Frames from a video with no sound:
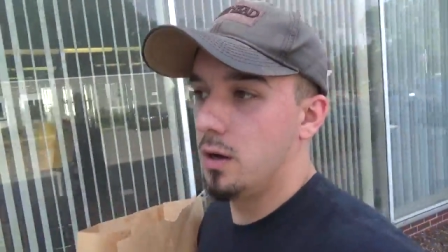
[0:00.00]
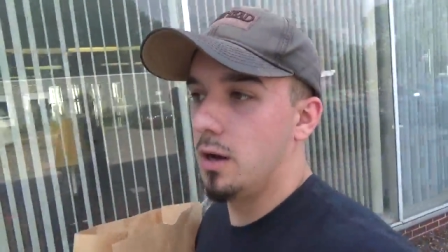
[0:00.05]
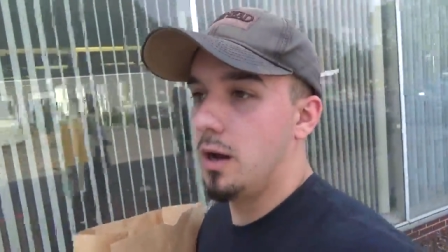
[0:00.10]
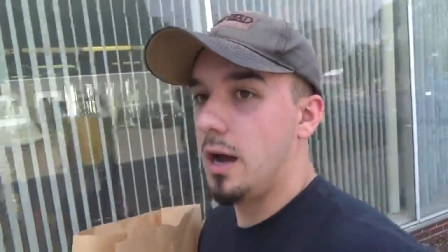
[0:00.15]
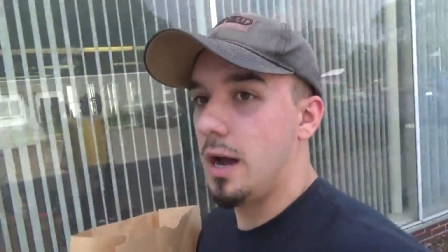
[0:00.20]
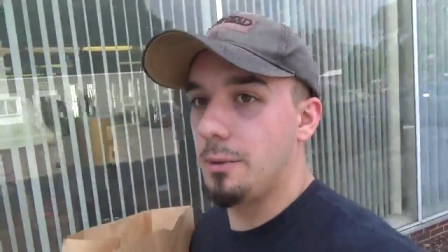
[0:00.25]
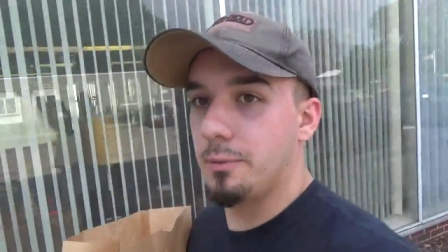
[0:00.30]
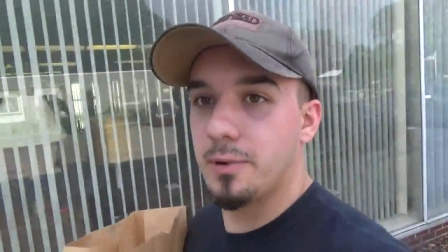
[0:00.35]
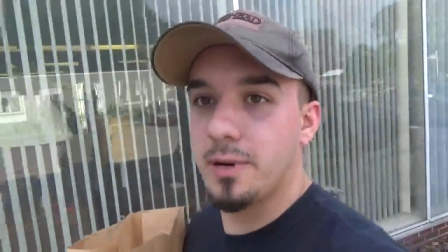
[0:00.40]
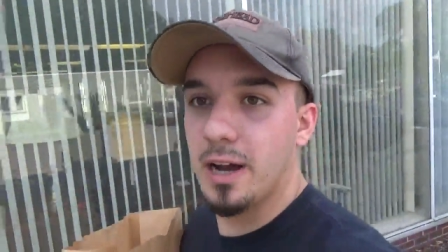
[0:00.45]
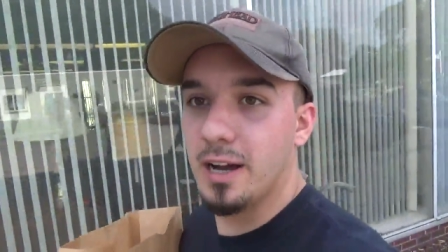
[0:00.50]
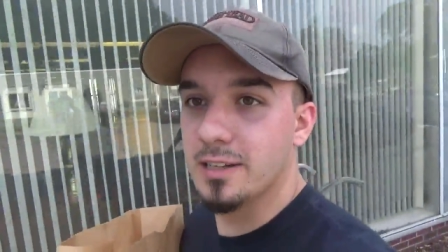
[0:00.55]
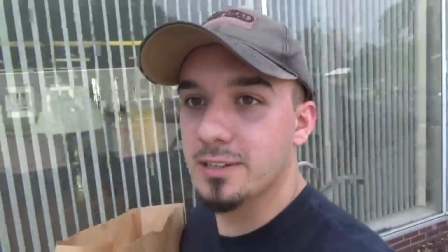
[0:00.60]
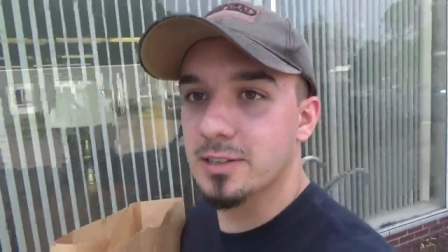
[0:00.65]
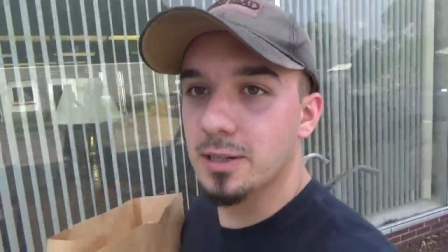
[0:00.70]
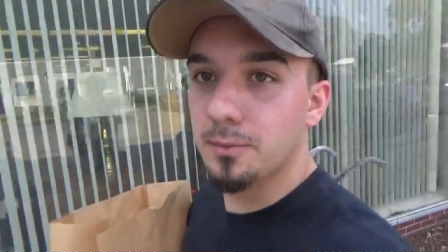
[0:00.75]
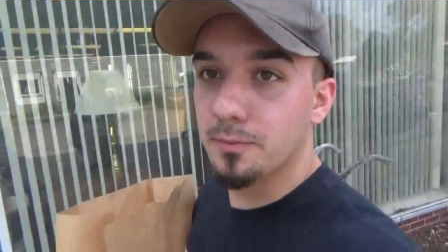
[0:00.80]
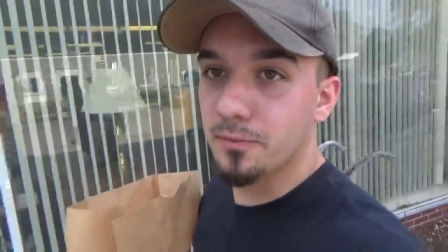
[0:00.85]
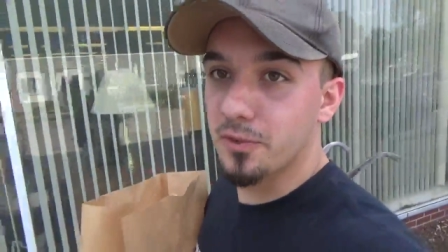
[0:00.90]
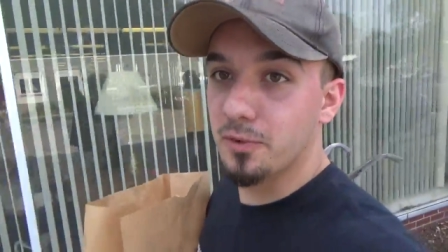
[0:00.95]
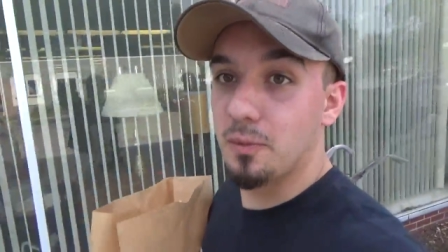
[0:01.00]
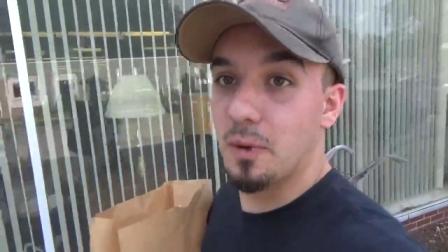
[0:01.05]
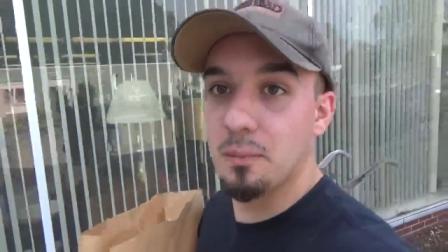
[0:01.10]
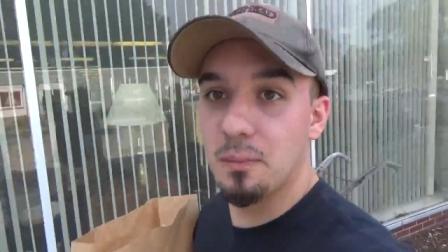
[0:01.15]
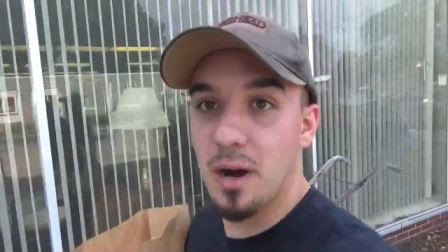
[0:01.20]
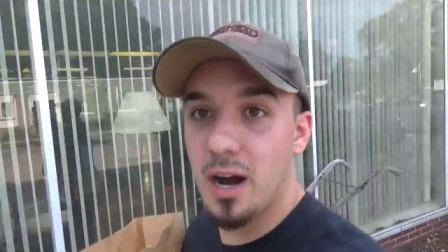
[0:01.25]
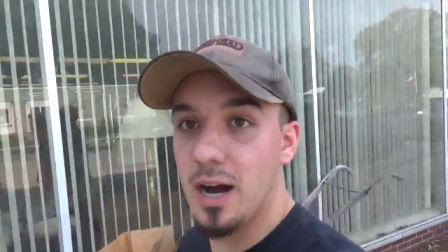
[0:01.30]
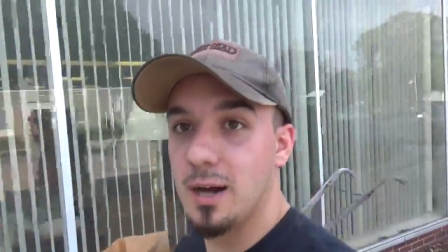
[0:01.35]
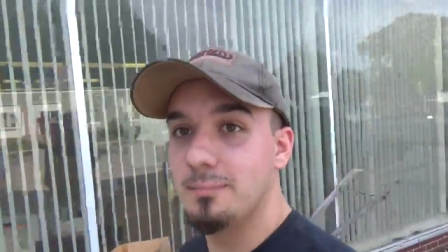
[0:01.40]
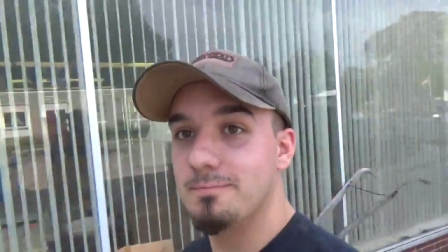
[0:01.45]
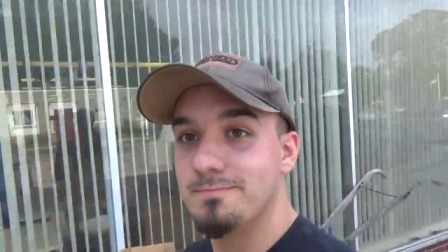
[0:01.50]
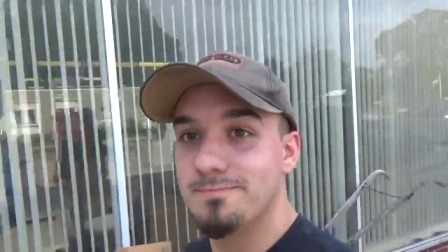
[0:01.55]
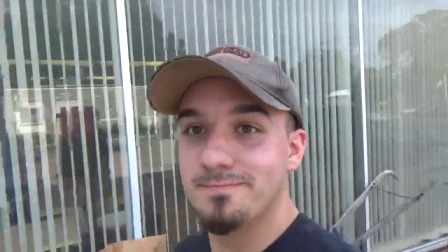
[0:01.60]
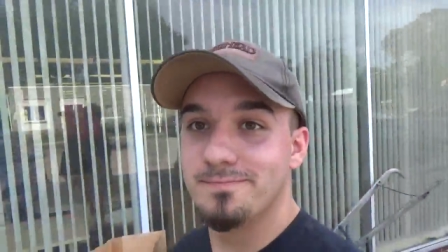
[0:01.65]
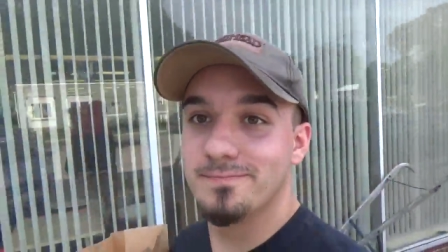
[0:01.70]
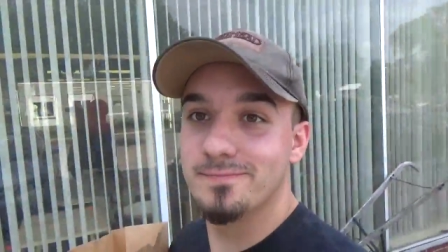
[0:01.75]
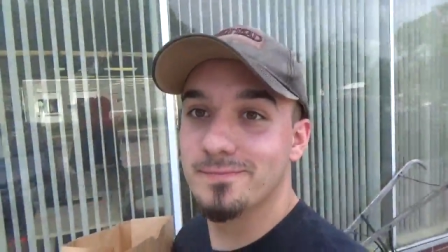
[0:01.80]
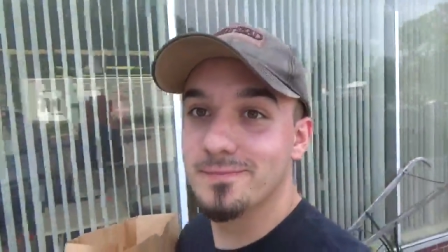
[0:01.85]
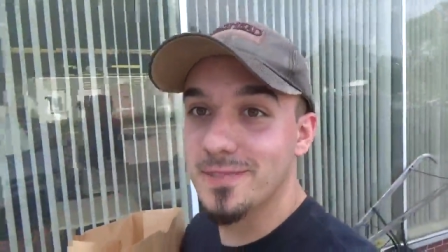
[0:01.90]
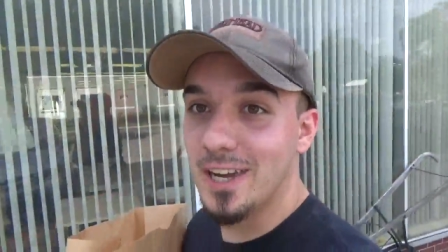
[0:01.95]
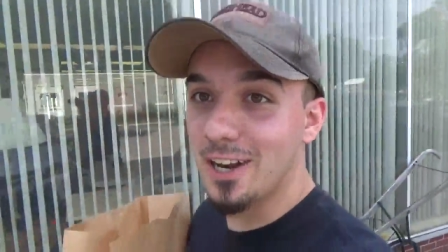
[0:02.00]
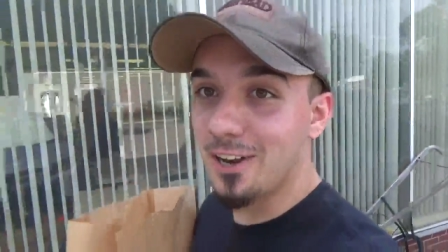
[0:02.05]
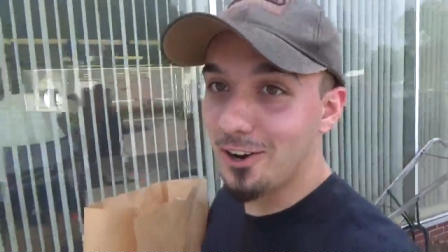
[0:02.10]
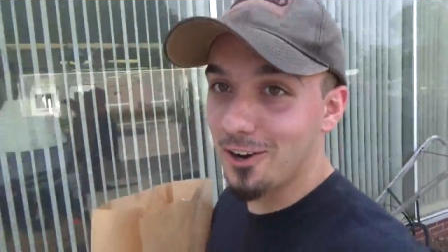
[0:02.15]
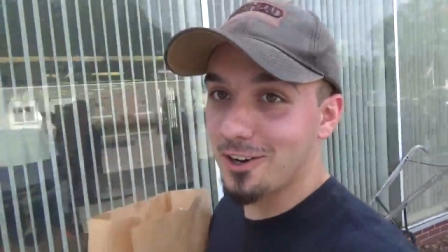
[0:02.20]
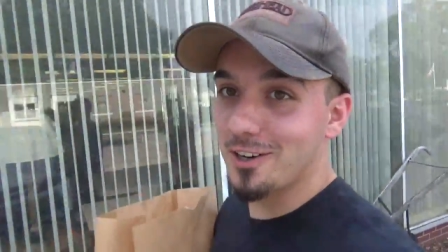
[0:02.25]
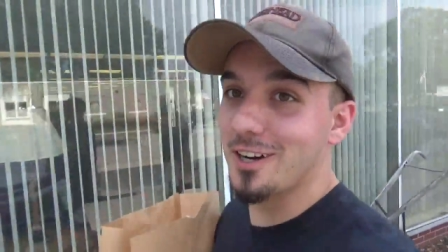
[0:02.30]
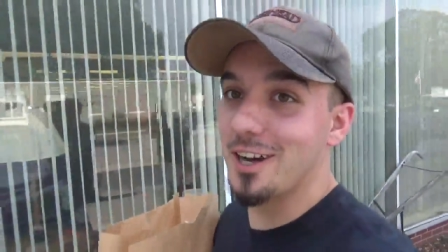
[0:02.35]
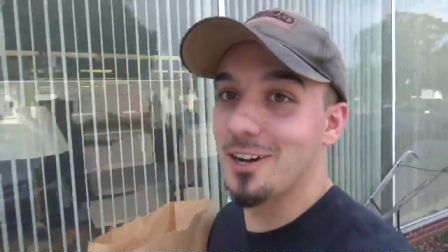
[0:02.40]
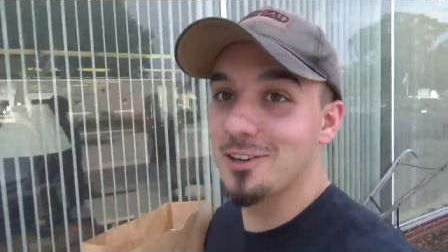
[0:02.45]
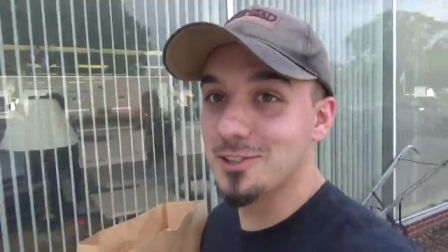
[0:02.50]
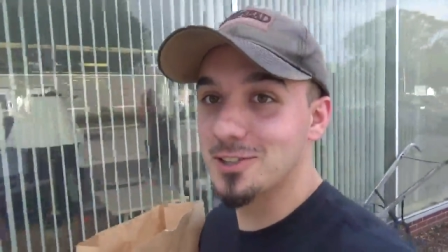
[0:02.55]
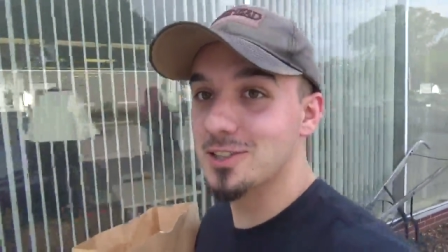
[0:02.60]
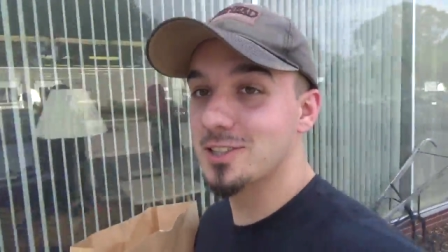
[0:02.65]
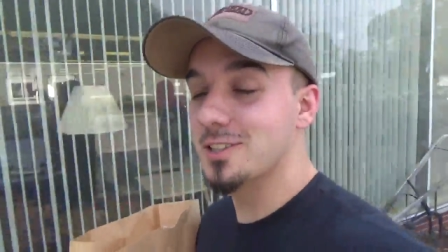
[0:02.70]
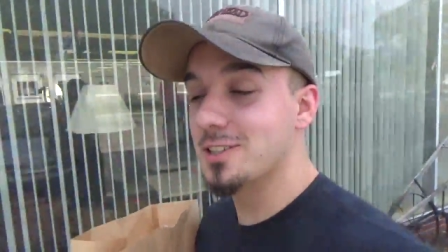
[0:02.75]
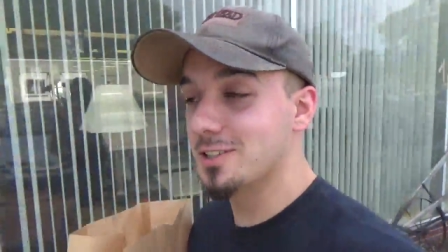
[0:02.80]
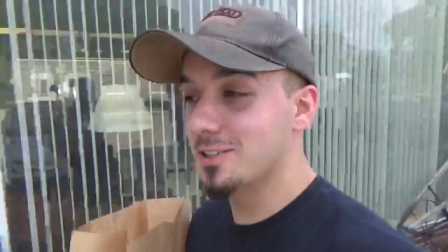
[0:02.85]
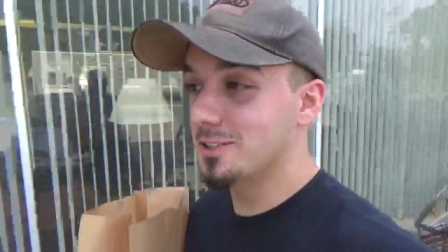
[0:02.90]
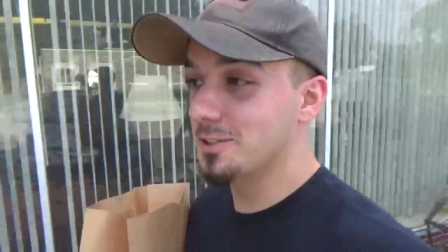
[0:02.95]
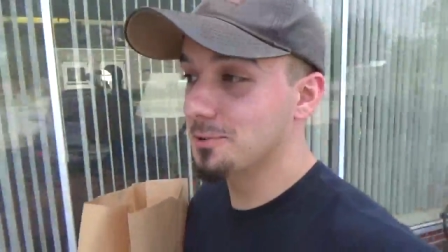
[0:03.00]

I've got something for my mom not haunted house